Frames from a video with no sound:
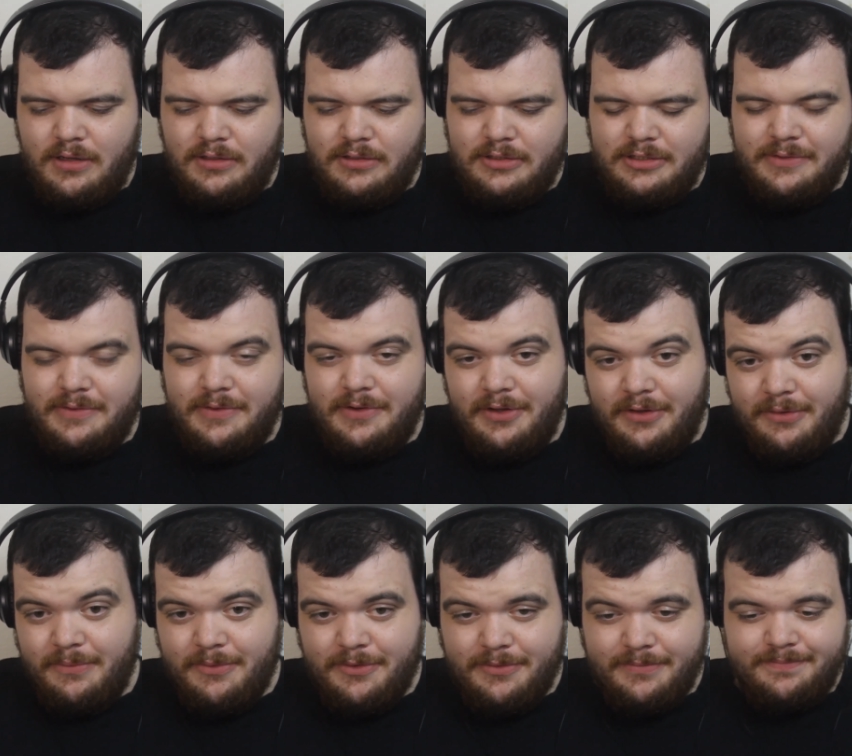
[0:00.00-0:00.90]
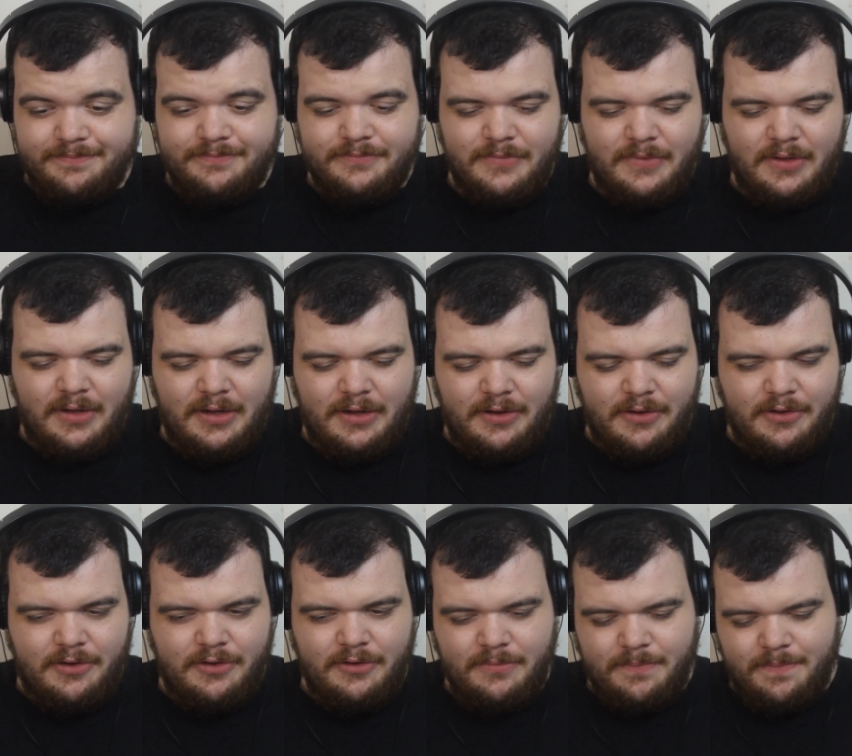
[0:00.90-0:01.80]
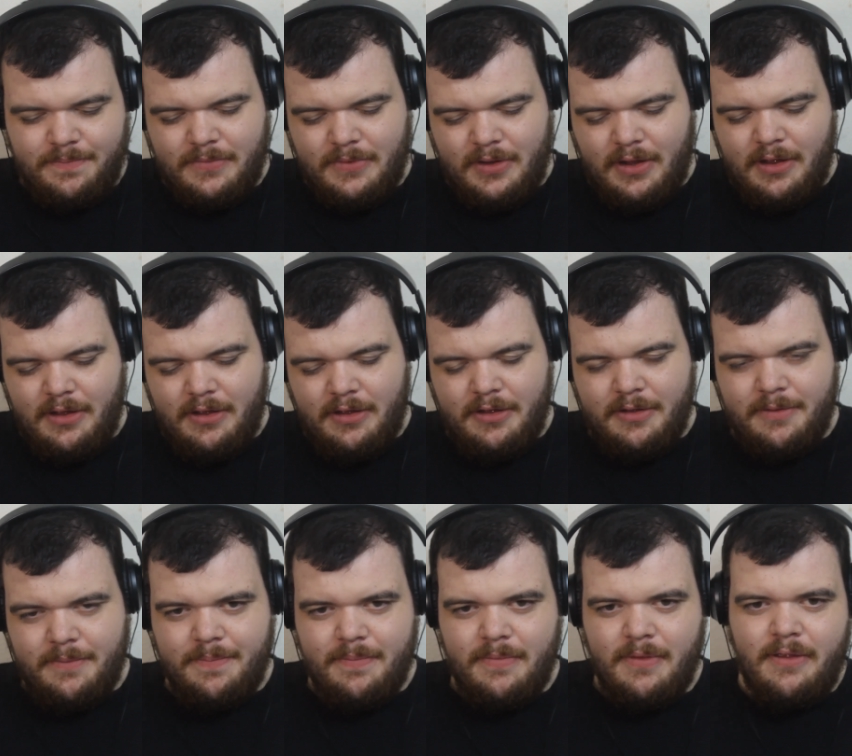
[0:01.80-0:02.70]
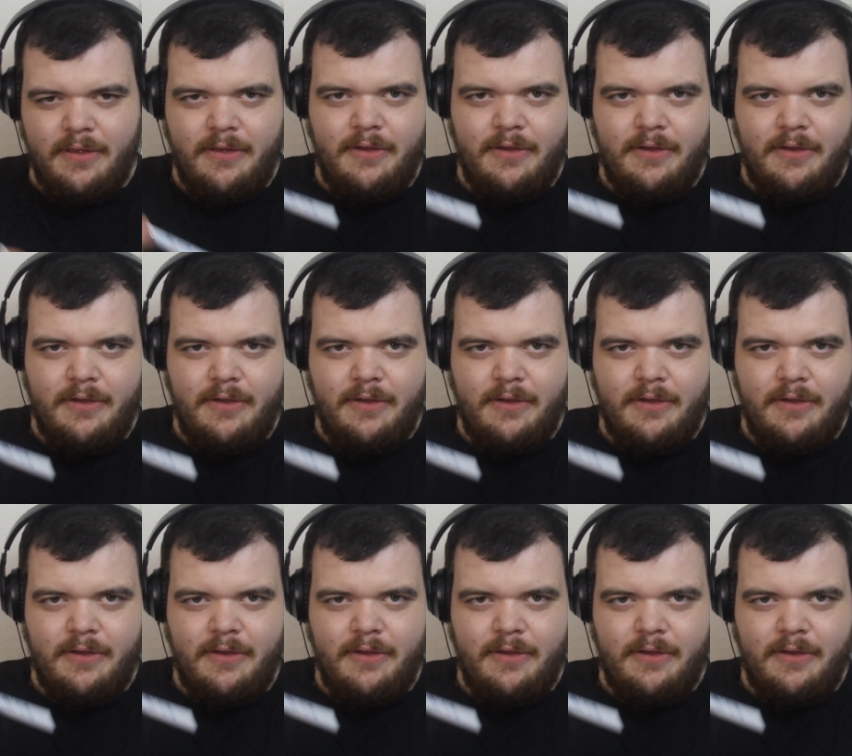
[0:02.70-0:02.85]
So another one I got, um,